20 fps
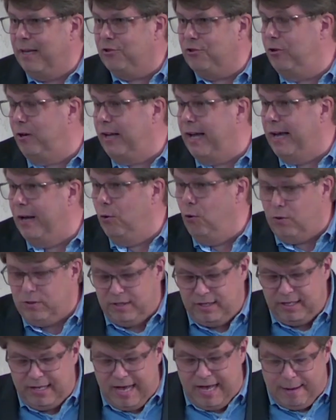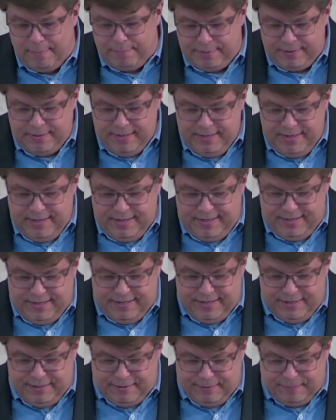Actually, I looked it up.
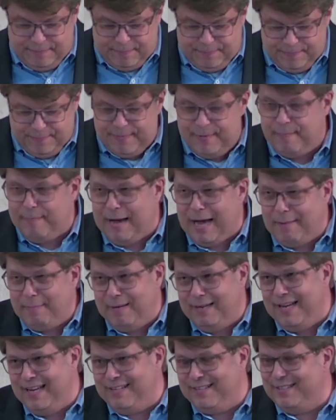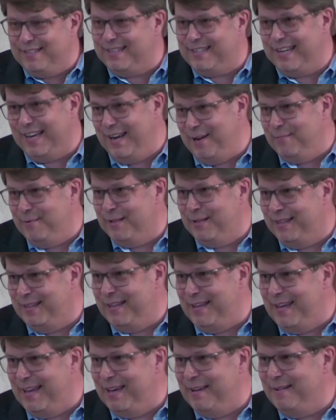The Bible doesn't say
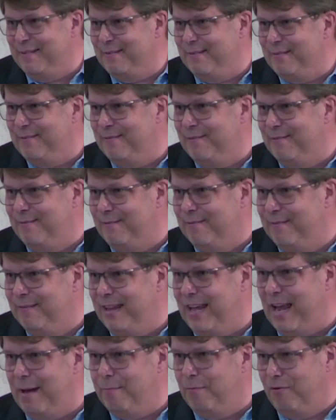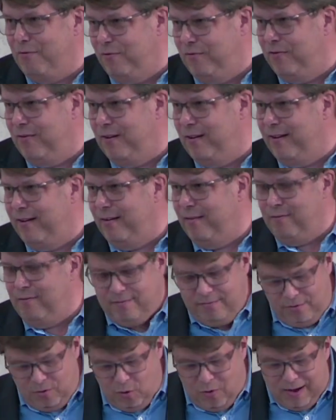what the name of
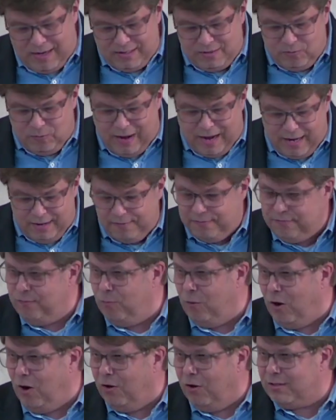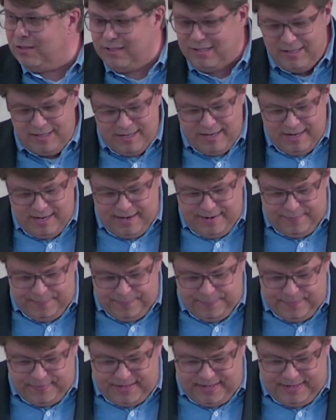Noah's wife was,
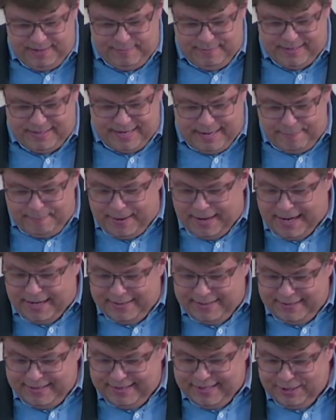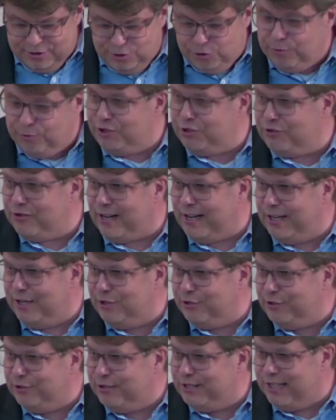but apparently the Jewish
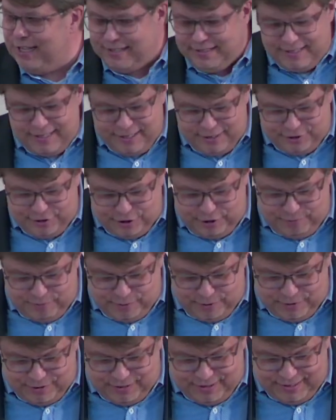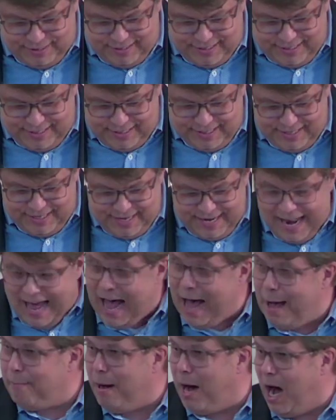tradition says that she was
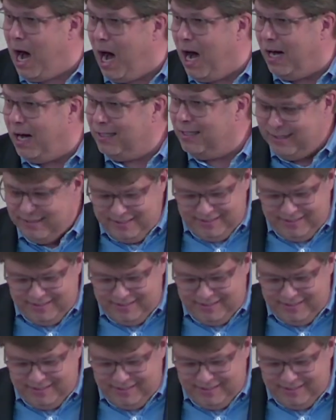Nama.